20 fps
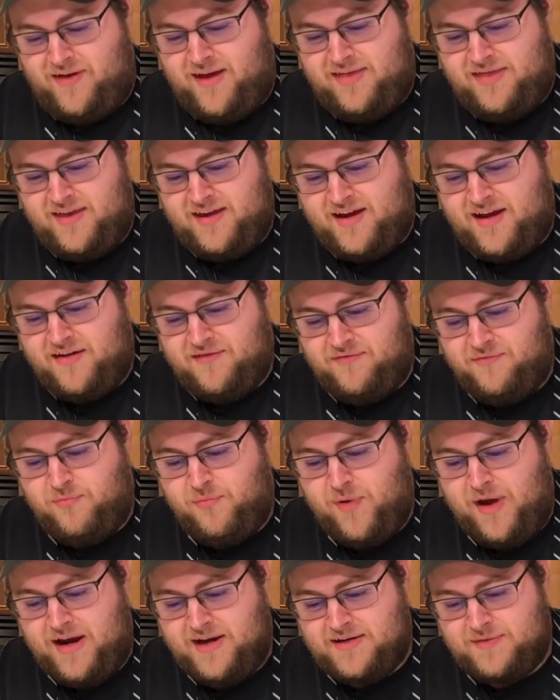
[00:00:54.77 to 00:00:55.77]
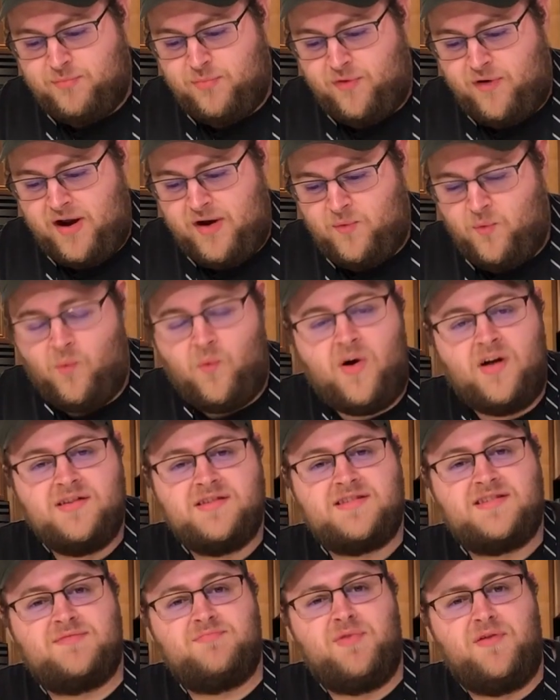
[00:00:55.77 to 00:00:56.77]
think I've baked bread
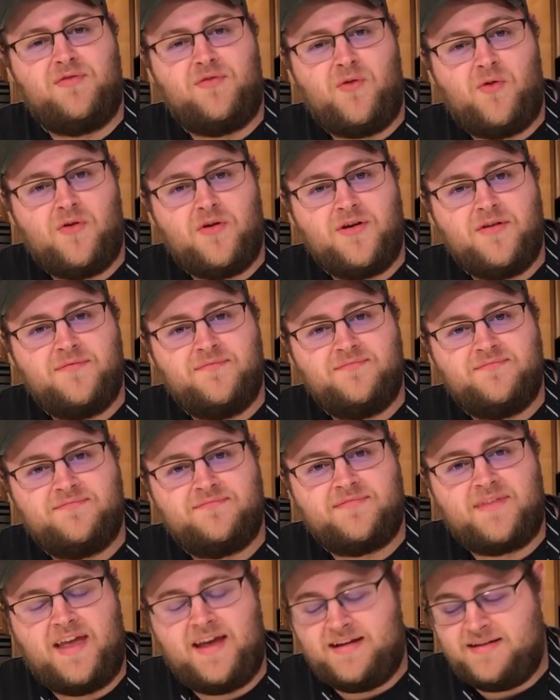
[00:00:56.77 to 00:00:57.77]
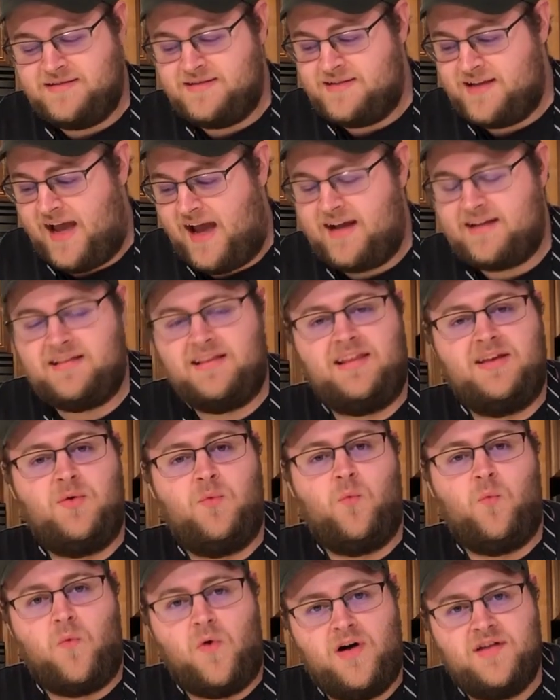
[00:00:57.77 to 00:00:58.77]
once before, exactly
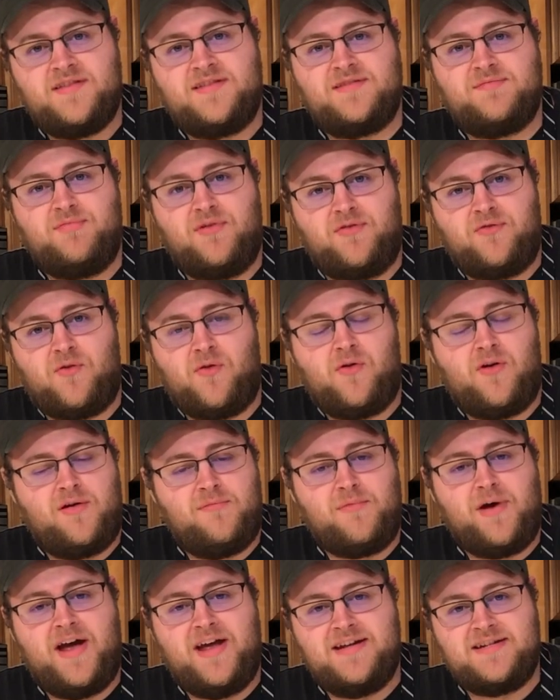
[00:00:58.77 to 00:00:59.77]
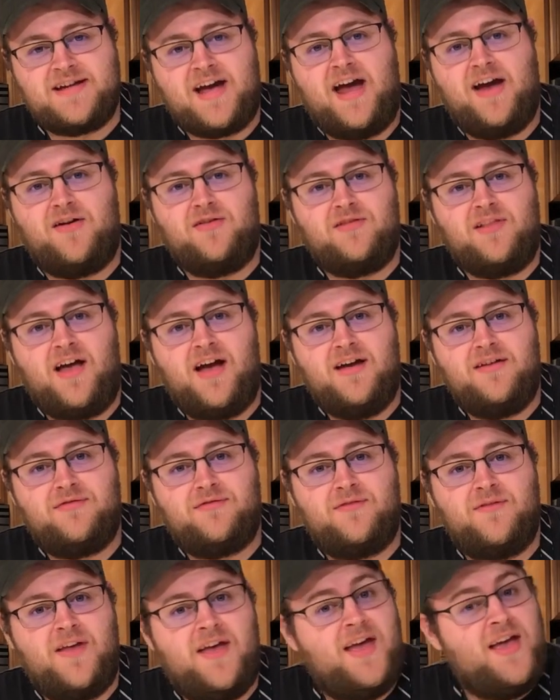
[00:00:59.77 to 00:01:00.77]
once before in my entire
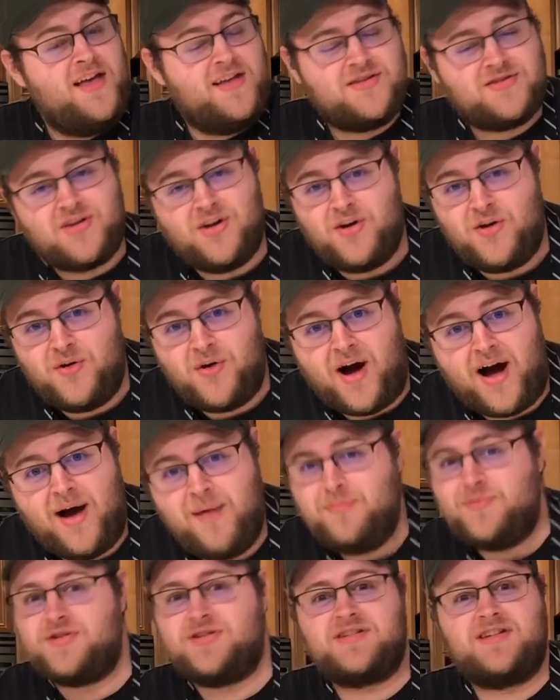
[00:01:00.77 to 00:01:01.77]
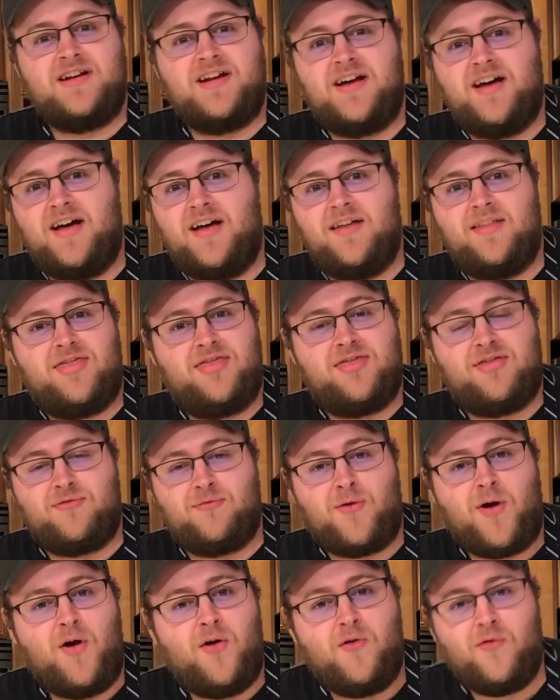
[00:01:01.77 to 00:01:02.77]
life. So I'm just gonna
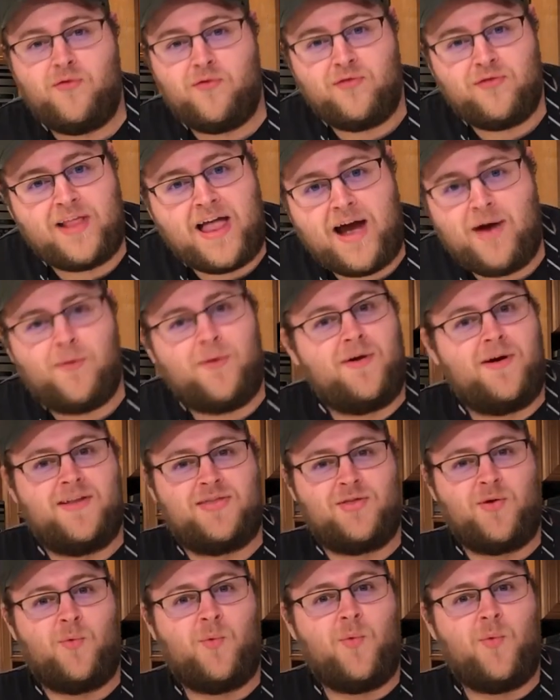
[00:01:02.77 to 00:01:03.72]
throw flour at the